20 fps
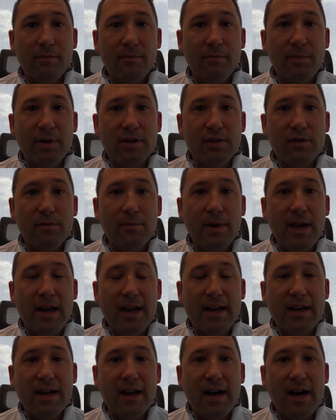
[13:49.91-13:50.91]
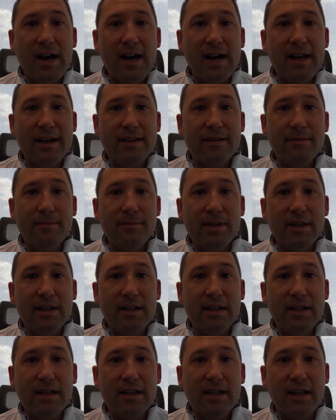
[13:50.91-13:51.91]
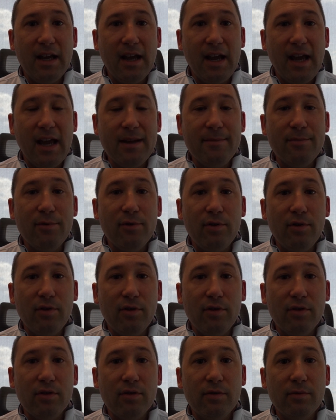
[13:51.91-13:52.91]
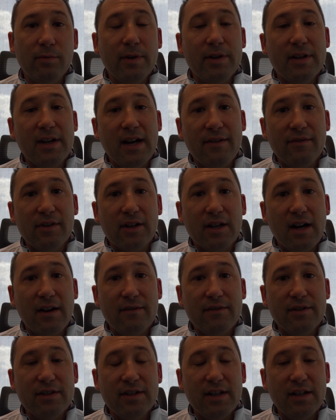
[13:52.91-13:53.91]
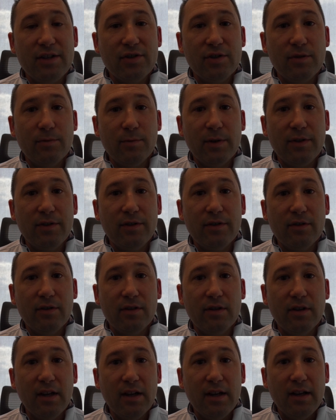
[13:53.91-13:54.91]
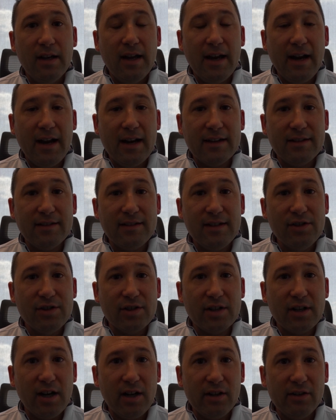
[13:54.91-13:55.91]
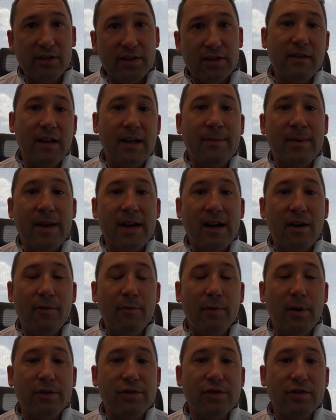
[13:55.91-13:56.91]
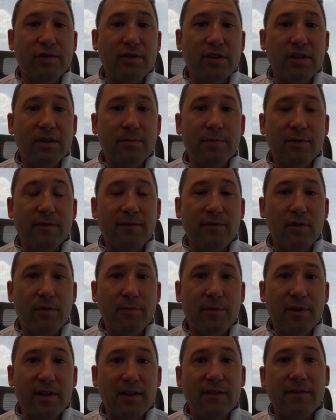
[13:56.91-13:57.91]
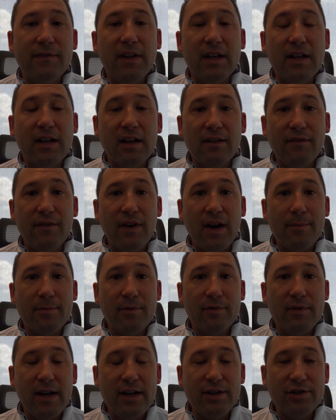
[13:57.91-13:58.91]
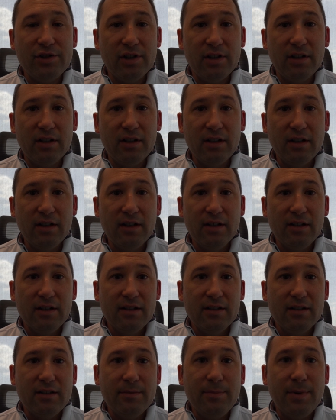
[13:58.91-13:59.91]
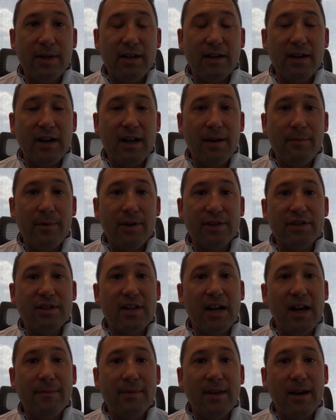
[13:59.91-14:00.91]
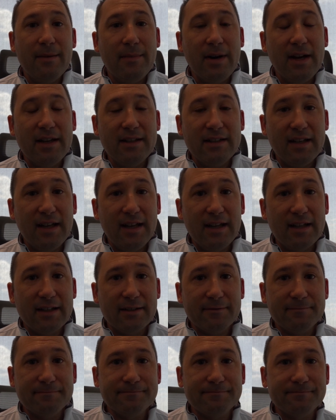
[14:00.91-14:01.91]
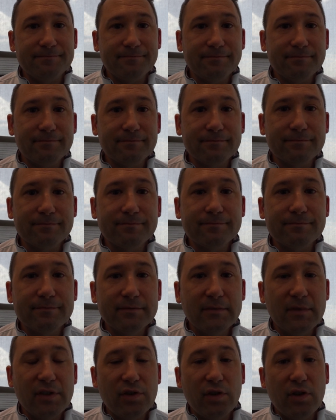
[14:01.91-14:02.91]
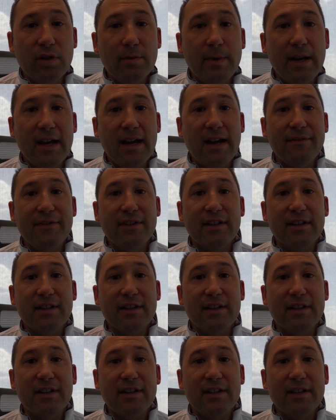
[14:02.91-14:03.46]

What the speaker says: But you may not be able, when you have a conversation with your anesthesia colleague, they may not want you to perform the definitive operation depending on how much time that might take. So you may have